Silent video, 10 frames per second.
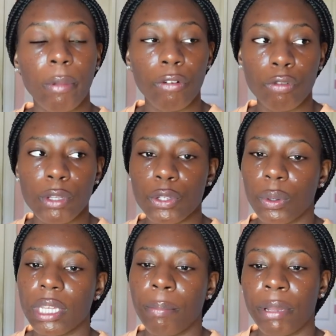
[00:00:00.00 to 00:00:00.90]
My room is
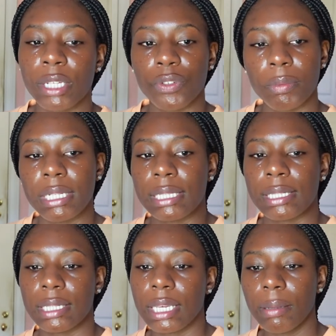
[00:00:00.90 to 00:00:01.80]
only a place for me to
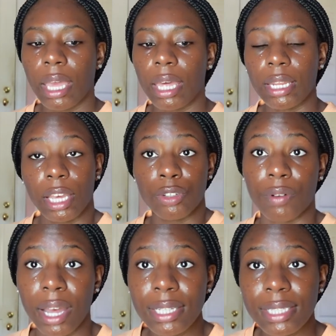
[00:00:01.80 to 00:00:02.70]
sleep and get
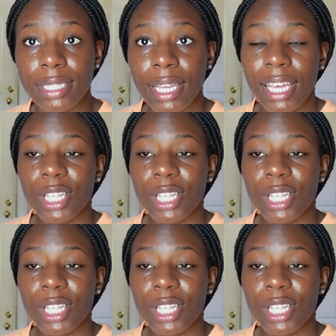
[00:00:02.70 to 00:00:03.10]
dressed.